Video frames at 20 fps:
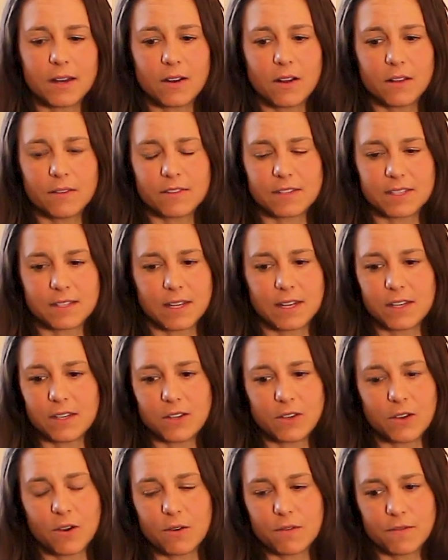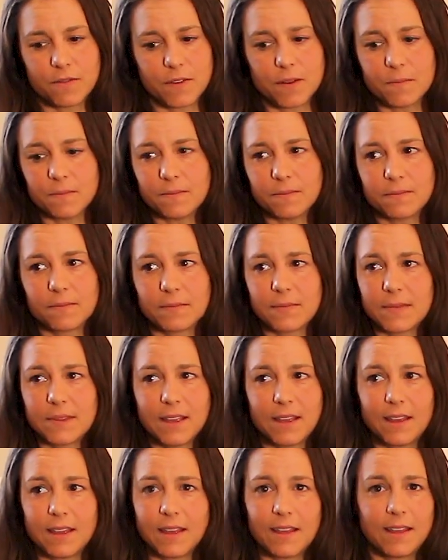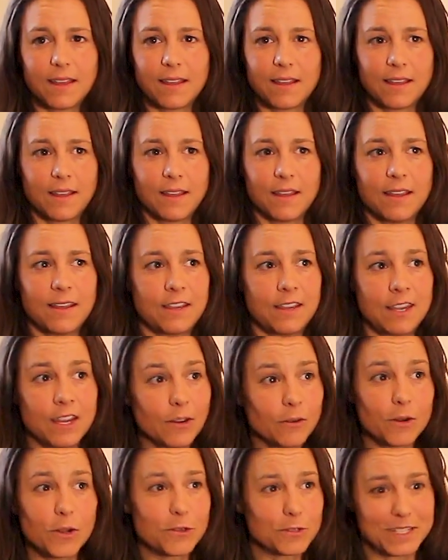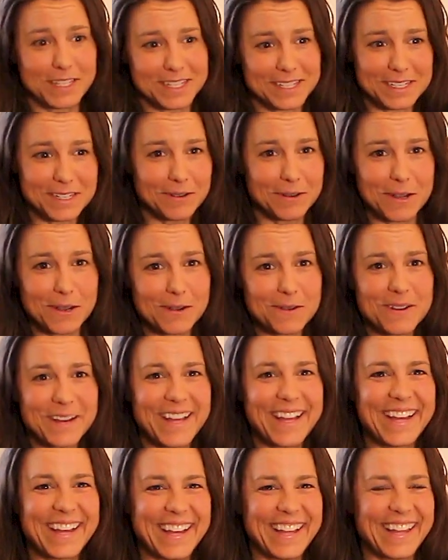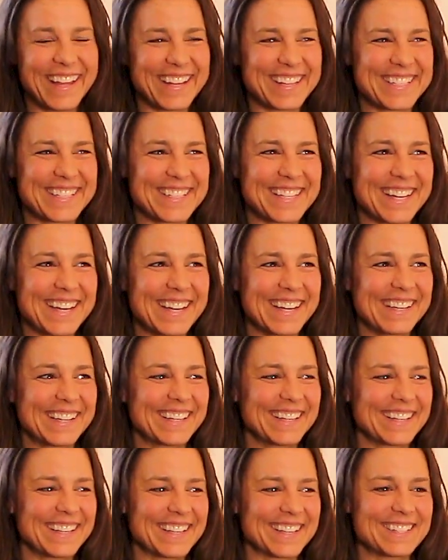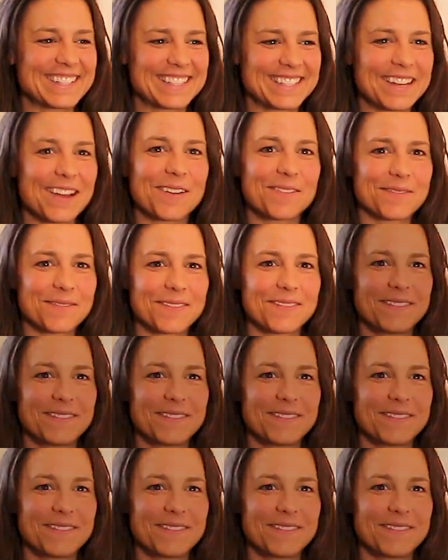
and all of a sudden you go from hero to zero, it's tough.